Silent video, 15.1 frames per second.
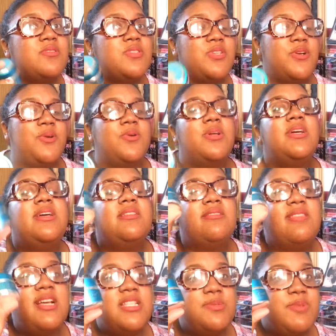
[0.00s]
So
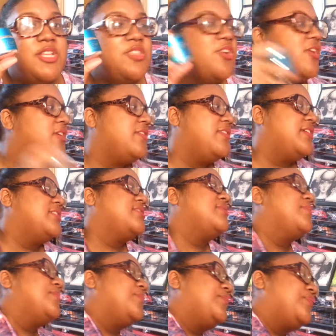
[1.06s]
that's my thought on
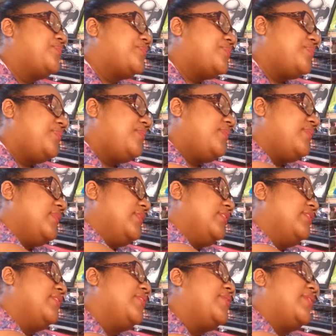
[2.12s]
this.
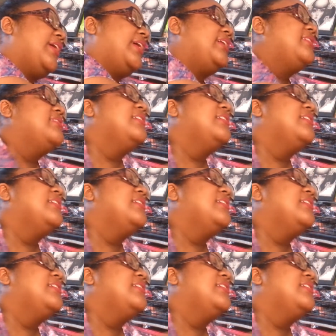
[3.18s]
Okay.